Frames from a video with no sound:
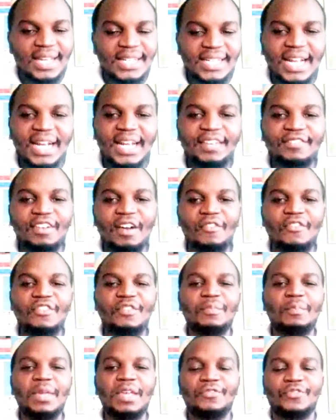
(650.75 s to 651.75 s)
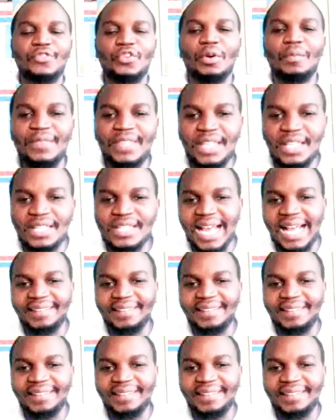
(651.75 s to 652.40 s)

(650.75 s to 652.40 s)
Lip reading: deliver me from these